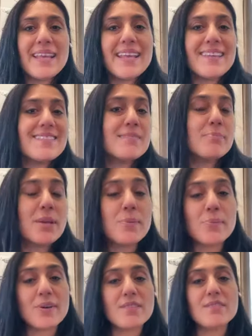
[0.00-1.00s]
play is
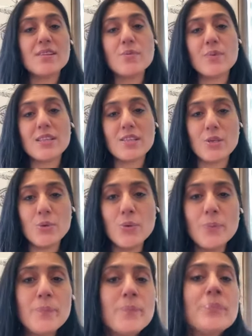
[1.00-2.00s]
Be Present with
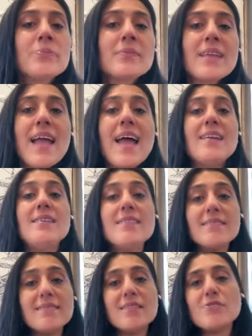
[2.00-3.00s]
You and
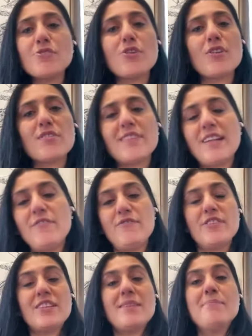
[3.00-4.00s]
Listen to
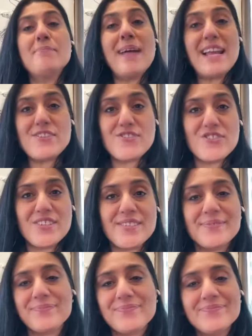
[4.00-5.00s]
Yourself with
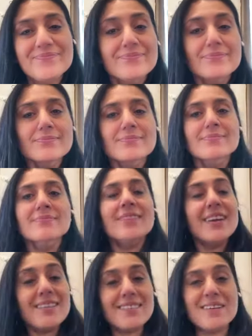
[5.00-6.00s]
Compassion.
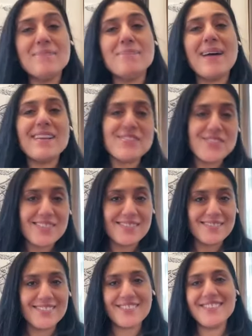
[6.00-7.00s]
What is compassion?
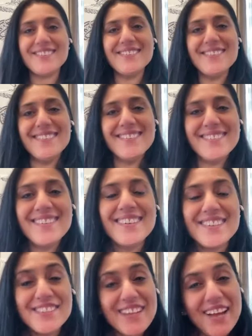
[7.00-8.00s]
Do you know?
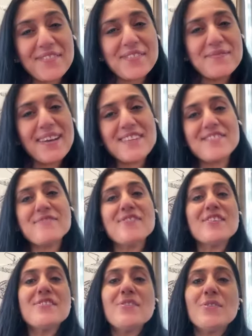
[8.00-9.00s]
do you have compassion
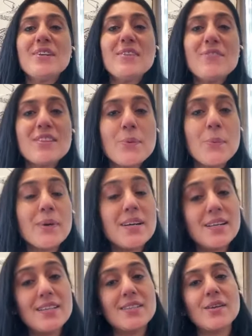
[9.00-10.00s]
for you? Only for the
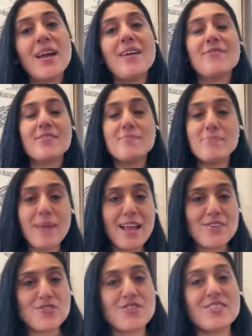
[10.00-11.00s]
world do you have
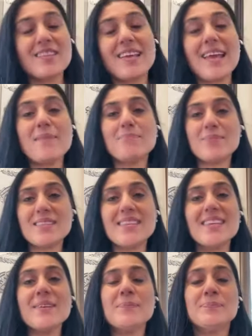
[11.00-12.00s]
compassion, the
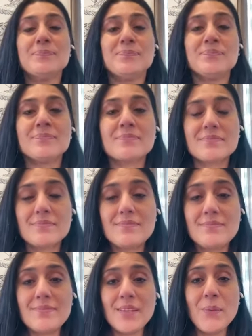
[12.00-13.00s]
empathy.
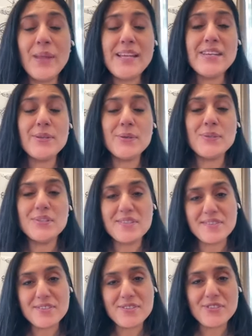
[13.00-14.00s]
When do you
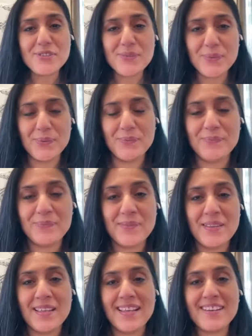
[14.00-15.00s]
listen to you?
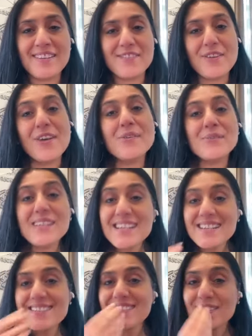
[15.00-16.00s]
It is not only
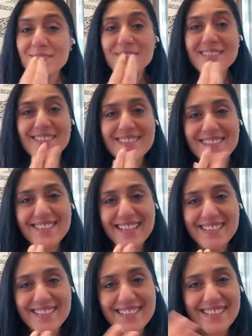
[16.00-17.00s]
listening to this
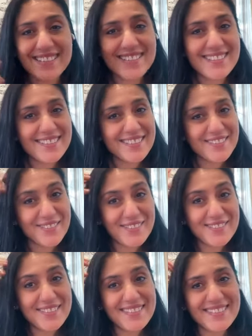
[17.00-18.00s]
kachar kachar, it is
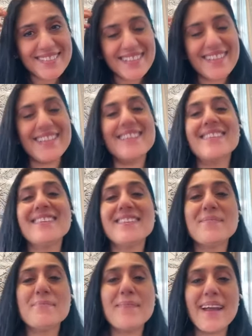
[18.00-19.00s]
also listening here
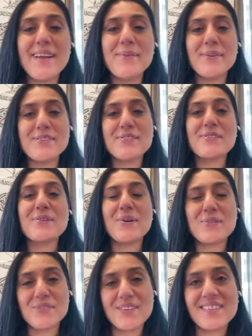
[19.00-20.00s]
in the mind what you
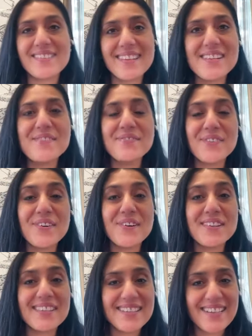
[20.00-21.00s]
talk to yourself
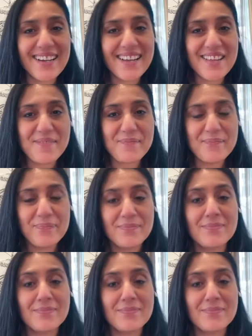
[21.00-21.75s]
all the time.